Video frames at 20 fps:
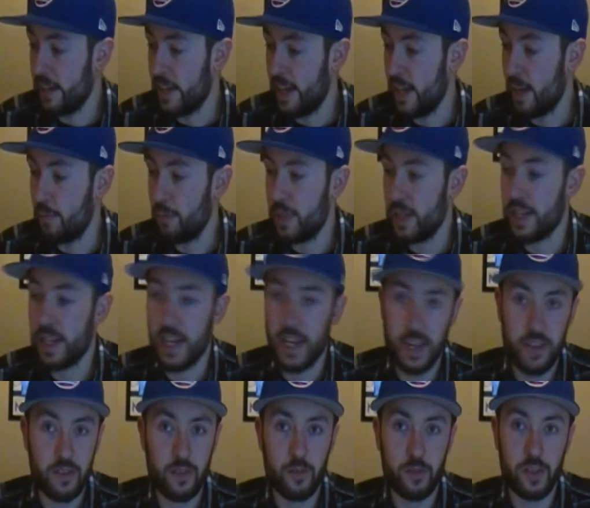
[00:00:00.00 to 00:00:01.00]
game be
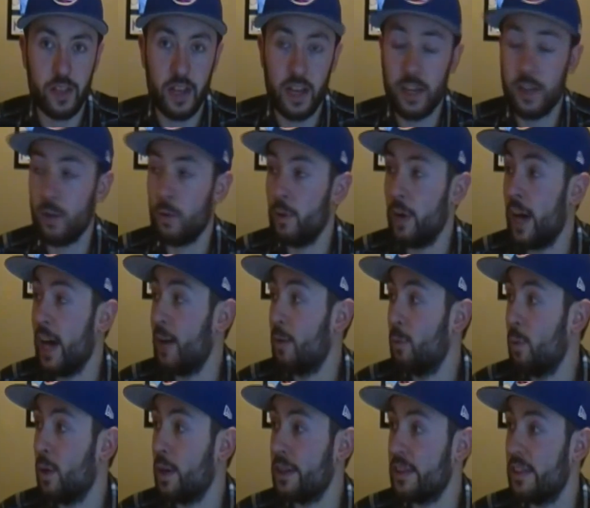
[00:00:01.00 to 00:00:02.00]
canceled. And I do
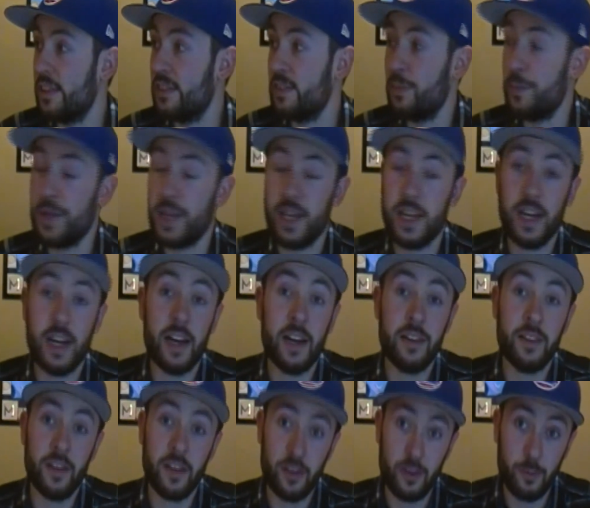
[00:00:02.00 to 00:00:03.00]
not want this to be
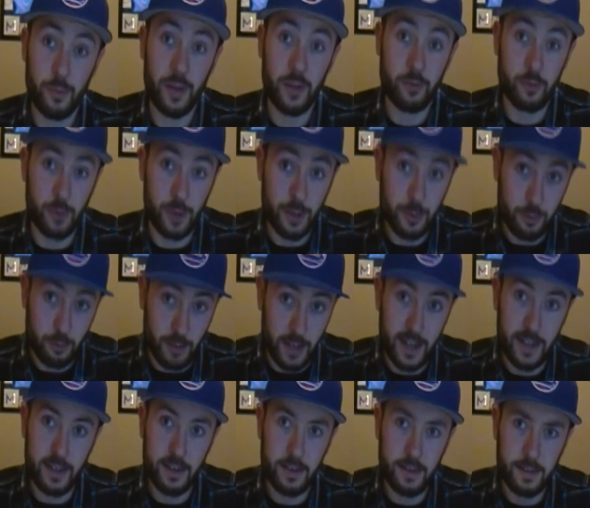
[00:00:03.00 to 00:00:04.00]
another Metroid
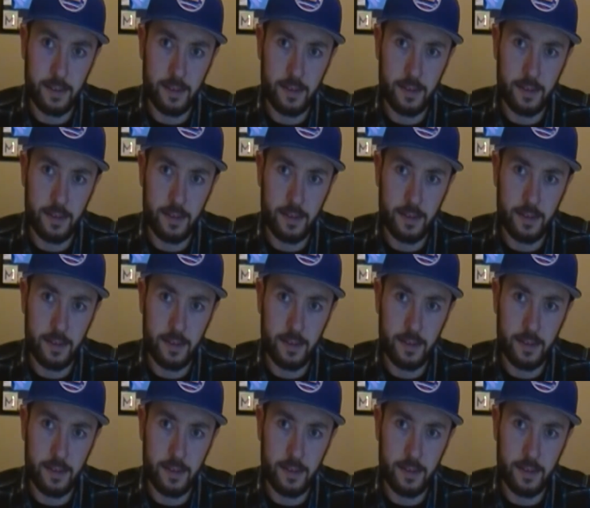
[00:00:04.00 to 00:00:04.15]
Dread.